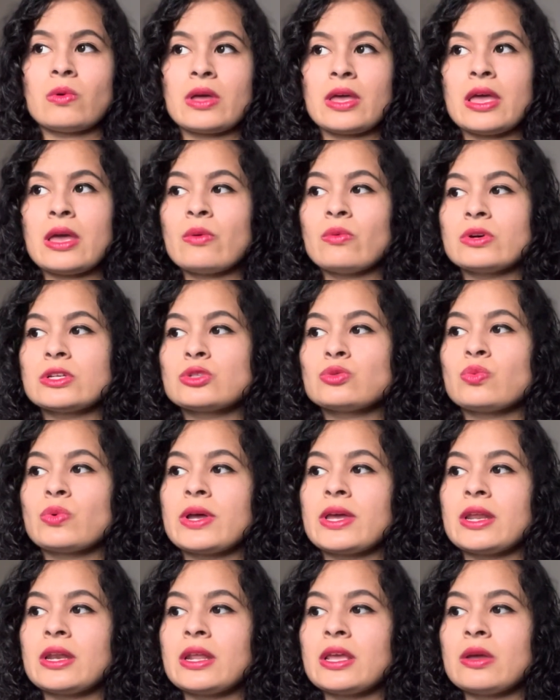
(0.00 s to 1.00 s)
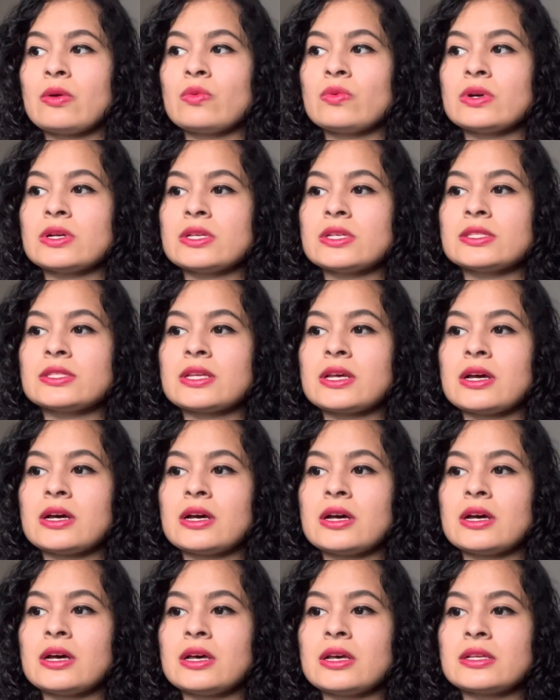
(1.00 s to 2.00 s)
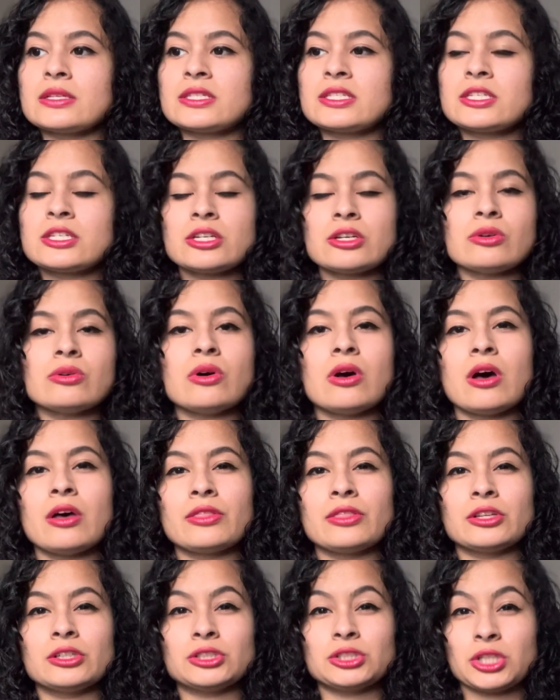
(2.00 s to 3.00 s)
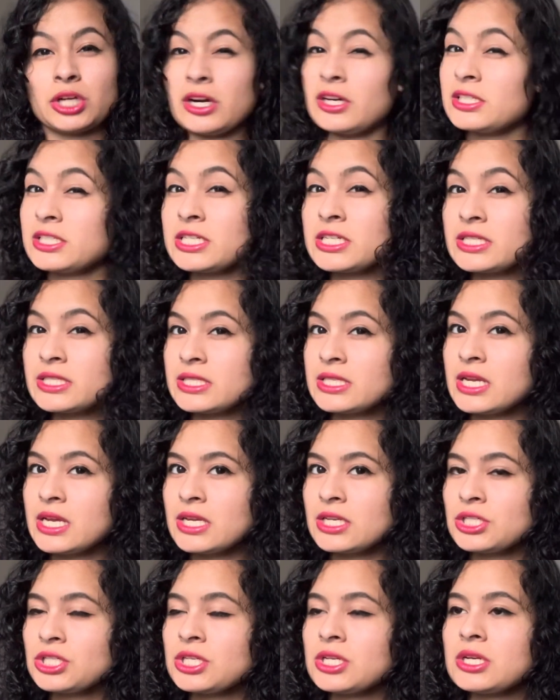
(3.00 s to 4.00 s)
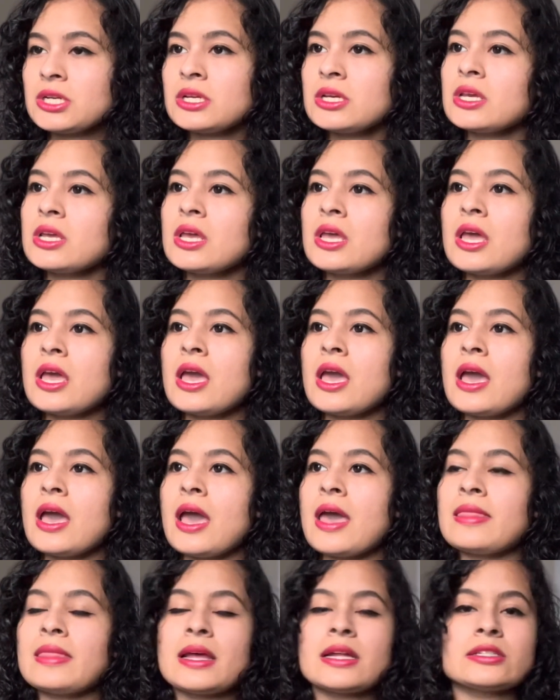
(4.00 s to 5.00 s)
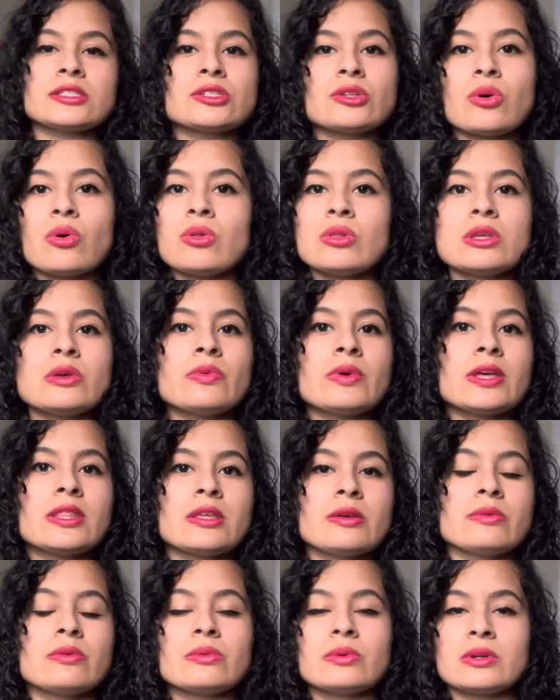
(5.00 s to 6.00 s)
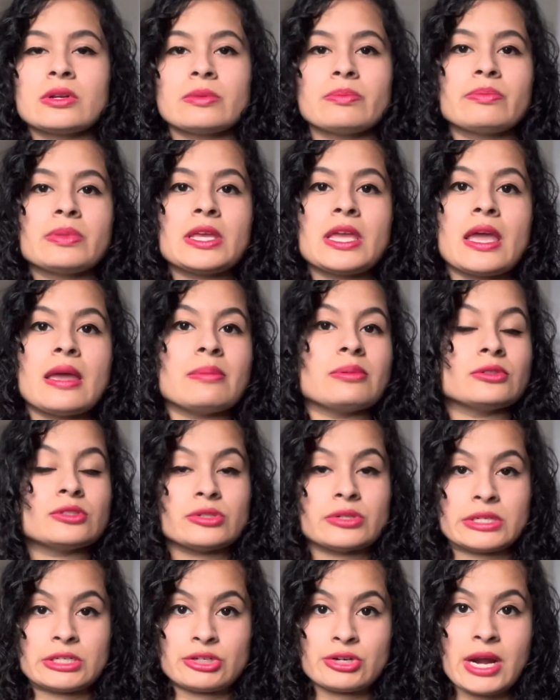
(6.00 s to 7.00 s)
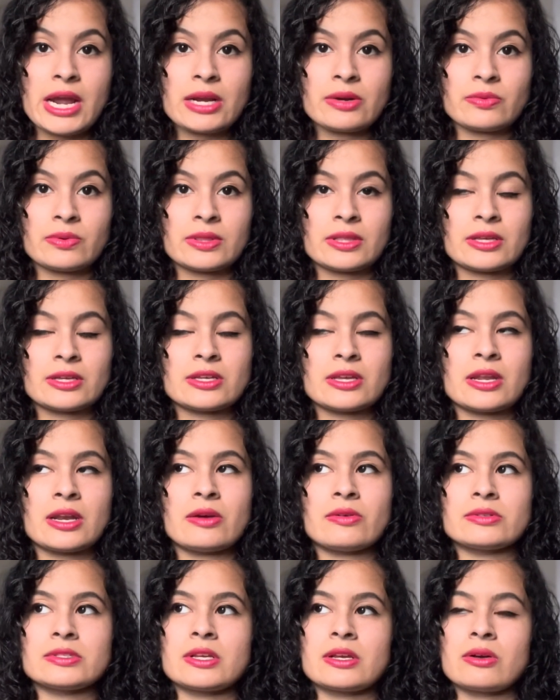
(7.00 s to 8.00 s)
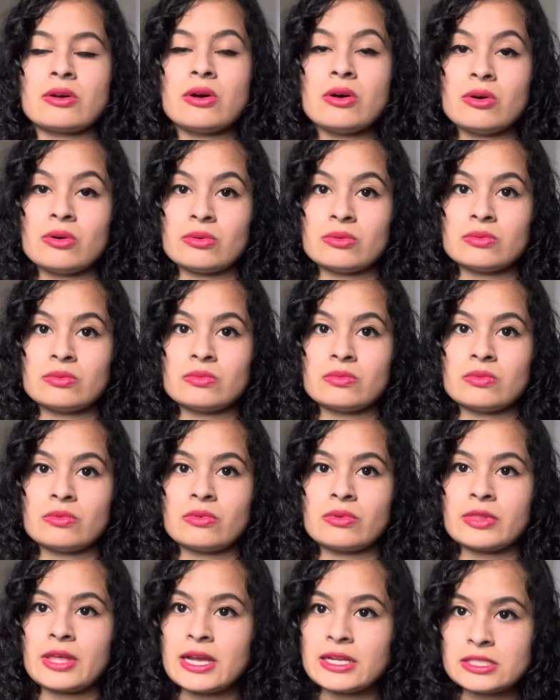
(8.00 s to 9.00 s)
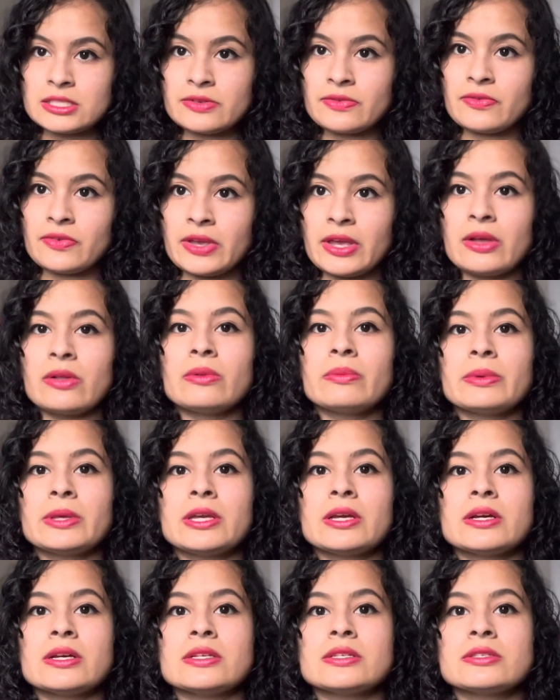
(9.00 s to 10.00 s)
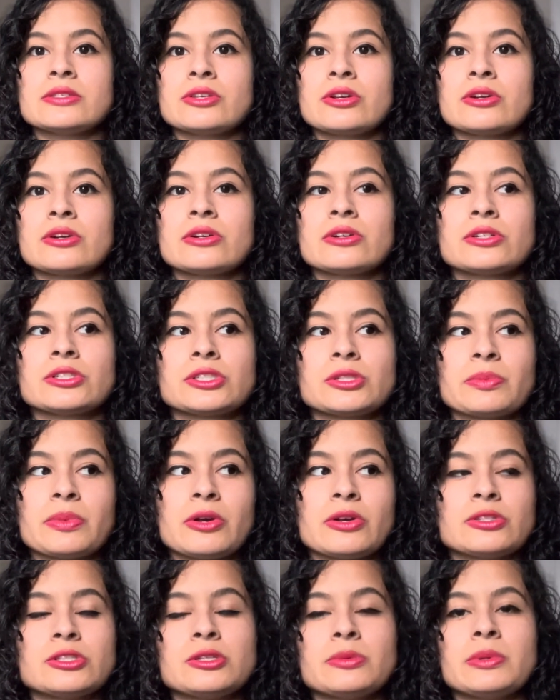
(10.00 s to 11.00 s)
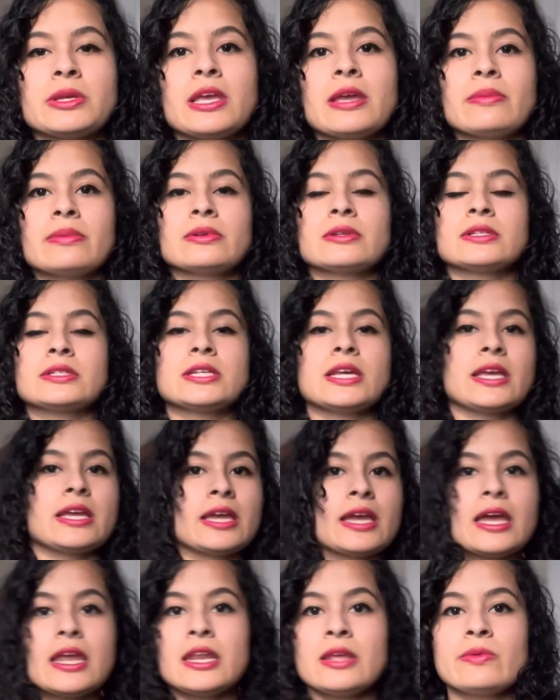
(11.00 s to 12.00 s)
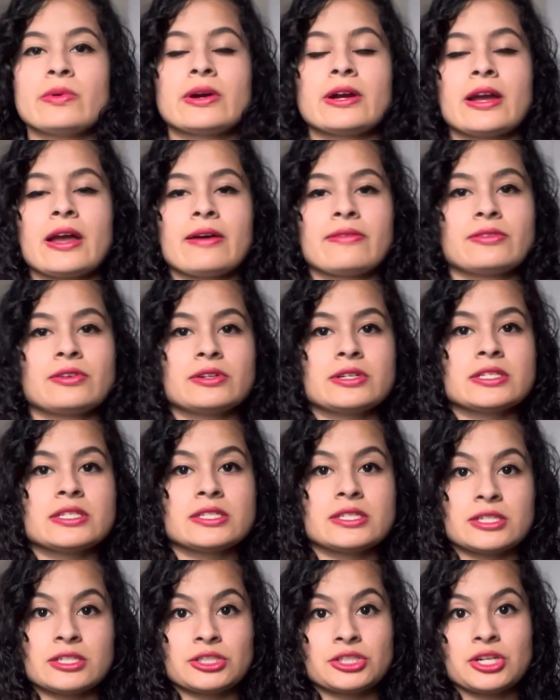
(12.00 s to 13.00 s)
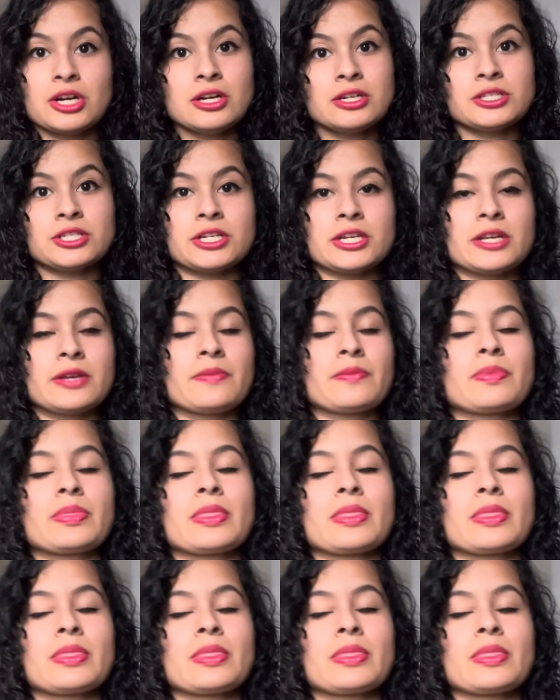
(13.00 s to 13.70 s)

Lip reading: it was when it was still on the charging station. And that's the only way they would be able to interact with it. And I was like, oh, well, that's a fail because you're supposed to be able to take it anywhere after it's done charging.